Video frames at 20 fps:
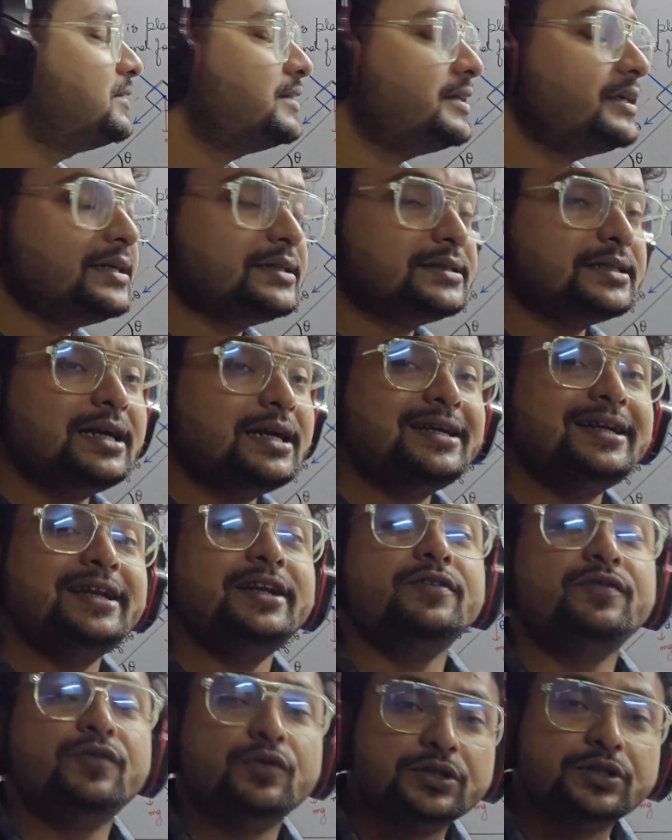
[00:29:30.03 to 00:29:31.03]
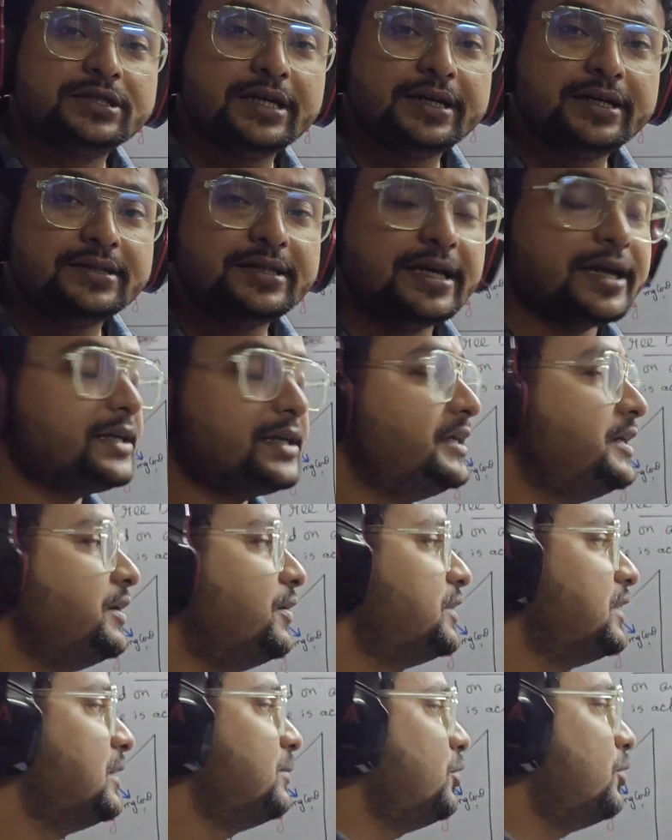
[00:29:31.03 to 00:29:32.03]
is the resultant force that is acting
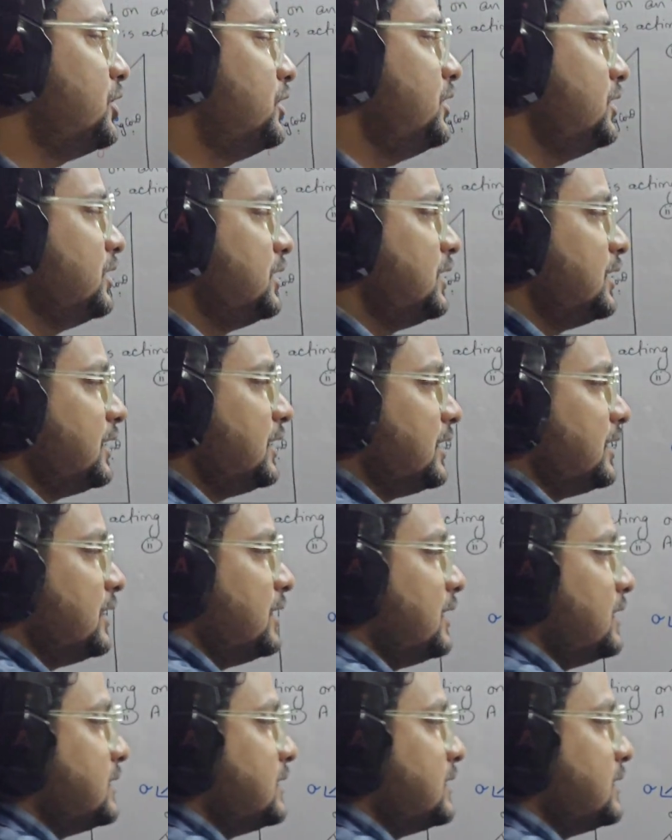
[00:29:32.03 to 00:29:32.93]
on the body? The